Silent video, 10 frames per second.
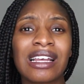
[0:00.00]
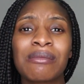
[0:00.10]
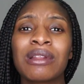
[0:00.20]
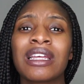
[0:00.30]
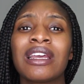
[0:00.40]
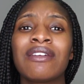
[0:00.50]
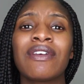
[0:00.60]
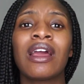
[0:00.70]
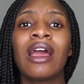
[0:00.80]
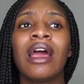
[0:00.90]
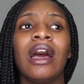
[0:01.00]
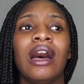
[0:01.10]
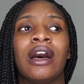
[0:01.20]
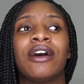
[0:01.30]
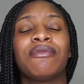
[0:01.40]
I believe,
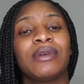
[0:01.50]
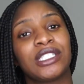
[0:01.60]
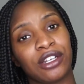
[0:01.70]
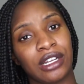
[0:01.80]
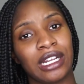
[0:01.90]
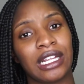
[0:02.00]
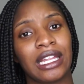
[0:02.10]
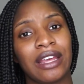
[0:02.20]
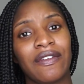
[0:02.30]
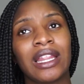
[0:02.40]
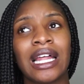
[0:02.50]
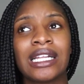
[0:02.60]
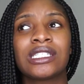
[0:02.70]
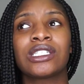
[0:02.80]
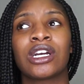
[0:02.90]
of maternity leave. And
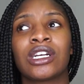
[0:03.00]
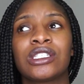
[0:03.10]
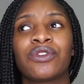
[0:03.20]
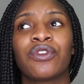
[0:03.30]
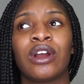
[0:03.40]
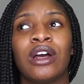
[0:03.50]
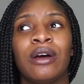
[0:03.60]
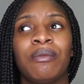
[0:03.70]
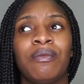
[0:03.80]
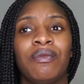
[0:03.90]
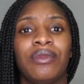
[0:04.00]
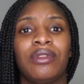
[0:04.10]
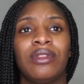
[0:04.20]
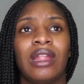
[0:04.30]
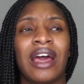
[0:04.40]
that starts from,
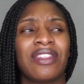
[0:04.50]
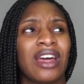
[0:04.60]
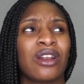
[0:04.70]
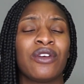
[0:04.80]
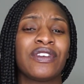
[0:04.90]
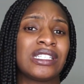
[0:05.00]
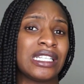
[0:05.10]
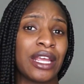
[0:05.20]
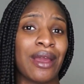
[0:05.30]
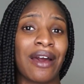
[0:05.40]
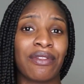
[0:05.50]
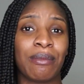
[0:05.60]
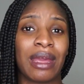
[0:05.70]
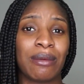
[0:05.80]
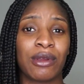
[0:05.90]
I don't know if it's the day you have the
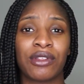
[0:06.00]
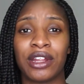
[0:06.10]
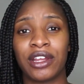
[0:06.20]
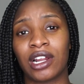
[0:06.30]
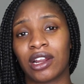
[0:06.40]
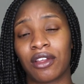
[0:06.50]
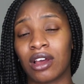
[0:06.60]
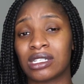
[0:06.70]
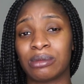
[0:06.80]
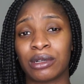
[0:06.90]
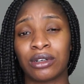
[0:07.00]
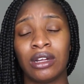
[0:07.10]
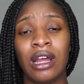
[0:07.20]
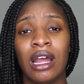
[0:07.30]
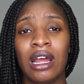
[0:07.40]
baby or the day you get out of the hospital.
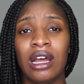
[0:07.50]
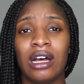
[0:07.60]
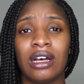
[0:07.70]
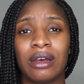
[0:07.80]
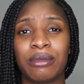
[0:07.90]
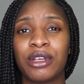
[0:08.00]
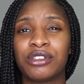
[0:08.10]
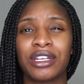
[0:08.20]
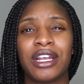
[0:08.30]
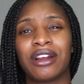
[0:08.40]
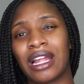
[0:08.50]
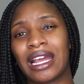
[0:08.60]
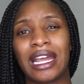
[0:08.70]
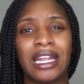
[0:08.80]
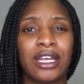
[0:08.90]
Usually you're
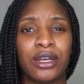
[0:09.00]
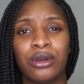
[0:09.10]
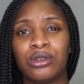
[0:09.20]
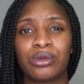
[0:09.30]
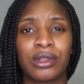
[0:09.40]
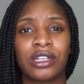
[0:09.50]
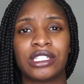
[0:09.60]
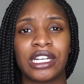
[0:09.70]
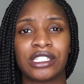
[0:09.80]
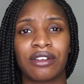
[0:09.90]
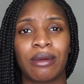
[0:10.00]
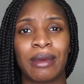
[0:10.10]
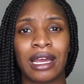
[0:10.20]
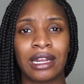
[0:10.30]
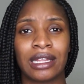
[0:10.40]
like in cahoots with your change of
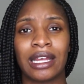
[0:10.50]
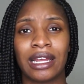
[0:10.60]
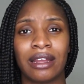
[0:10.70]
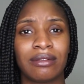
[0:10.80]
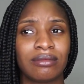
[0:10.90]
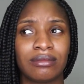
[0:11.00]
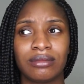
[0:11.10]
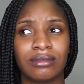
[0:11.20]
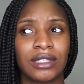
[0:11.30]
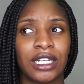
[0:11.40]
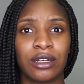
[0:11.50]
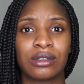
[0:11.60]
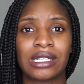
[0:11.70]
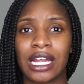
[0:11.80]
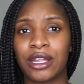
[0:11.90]
command and they, you know,
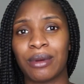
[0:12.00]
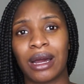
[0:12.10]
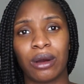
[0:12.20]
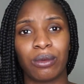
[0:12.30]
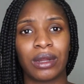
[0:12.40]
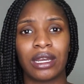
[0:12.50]
sign you out